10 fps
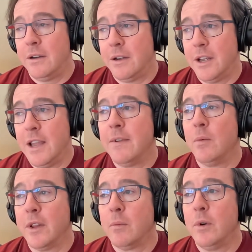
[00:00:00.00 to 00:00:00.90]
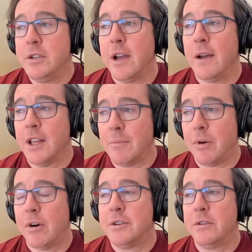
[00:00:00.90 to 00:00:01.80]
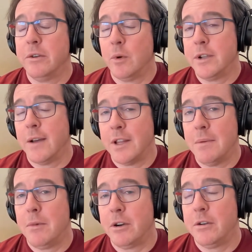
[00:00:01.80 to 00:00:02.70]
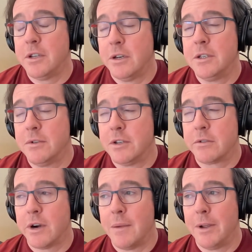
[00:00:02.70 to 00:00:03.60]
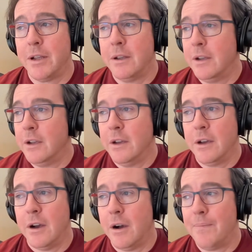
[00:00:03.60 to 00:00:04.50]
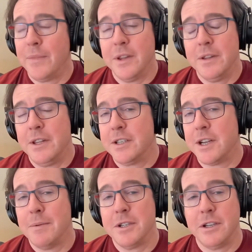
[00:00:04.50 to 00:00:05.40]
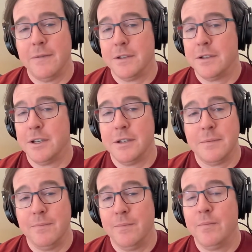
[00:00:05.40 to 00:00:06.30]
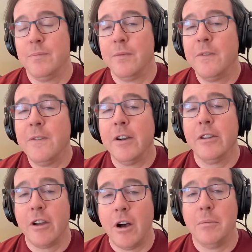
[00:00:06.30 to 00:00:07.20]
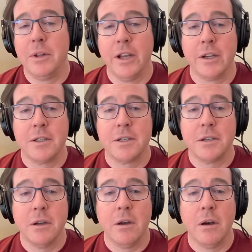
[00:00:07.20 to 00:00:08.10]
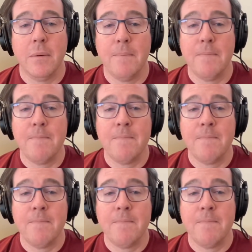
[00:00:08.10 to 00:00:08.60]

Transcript: even with once you have that parser and once you have that model done as you were describing, um, this type of stuff is is fairly complex. Um,